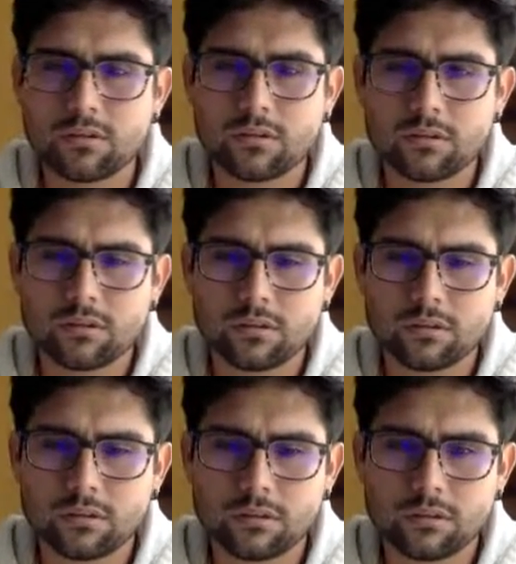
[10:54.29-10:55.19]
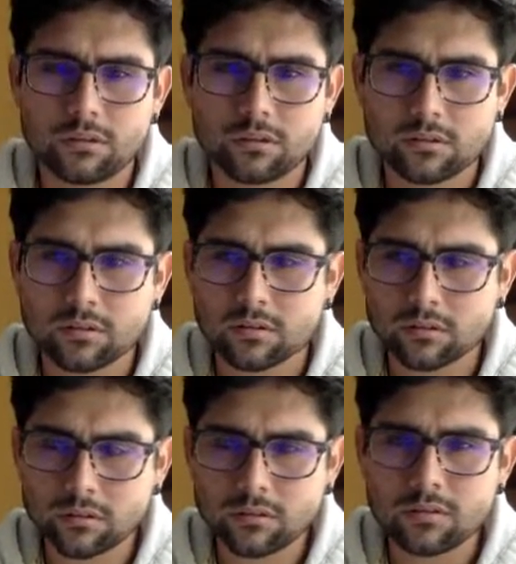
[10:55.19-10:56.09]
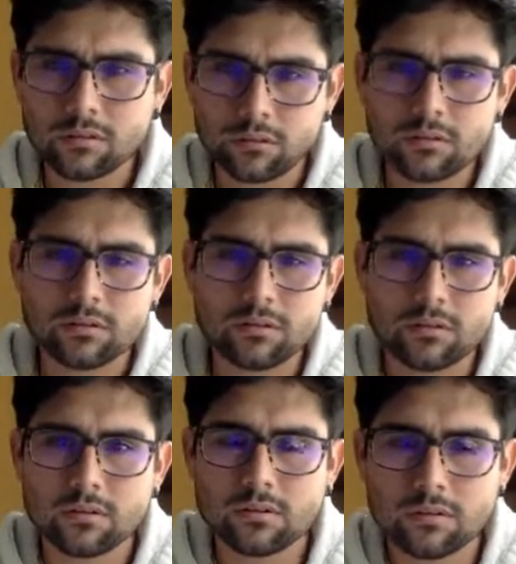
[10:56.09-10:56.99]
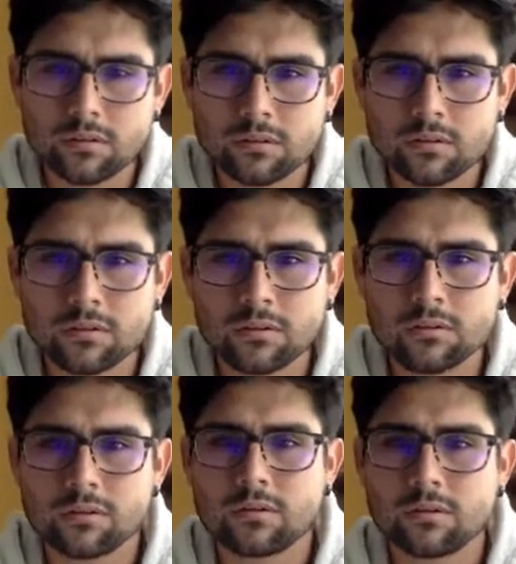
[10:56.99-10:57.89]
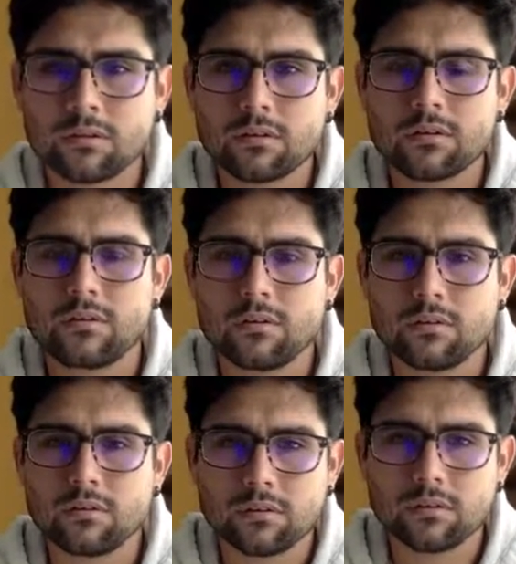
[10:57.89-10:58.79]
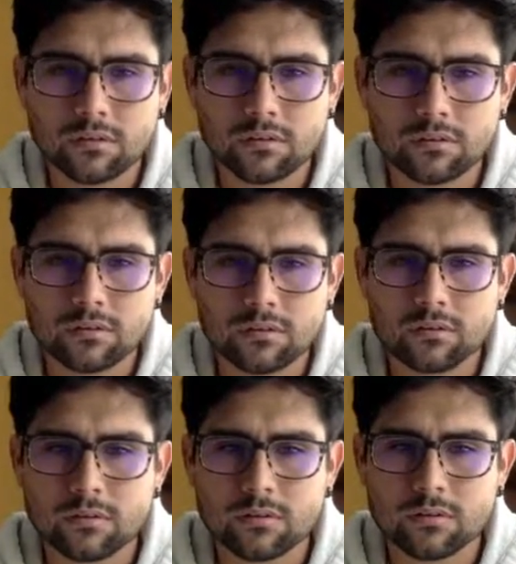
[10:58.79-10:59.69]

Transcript: No words are spoken by the person on screen.